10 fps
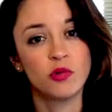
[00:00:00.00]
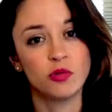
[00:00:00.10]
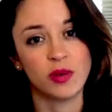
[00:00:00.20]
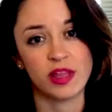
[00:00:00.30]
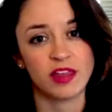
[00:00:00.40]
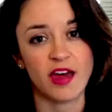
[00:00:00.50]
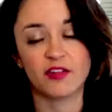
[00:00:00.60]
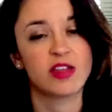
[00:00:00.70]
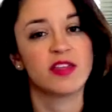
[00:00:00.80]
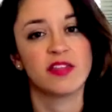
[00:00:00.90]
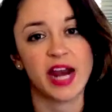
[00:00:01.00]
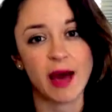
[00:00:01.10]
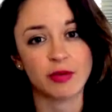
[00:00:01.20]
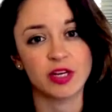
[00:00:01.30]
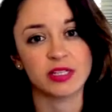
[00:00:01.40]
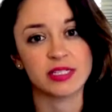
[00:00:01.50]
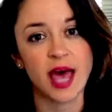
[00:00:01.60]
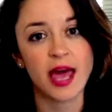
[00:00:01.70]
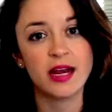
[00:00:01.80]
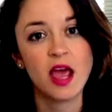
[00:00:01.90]
with everything that happened on
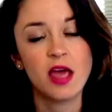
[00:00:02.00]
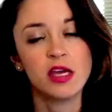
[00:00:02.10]
set,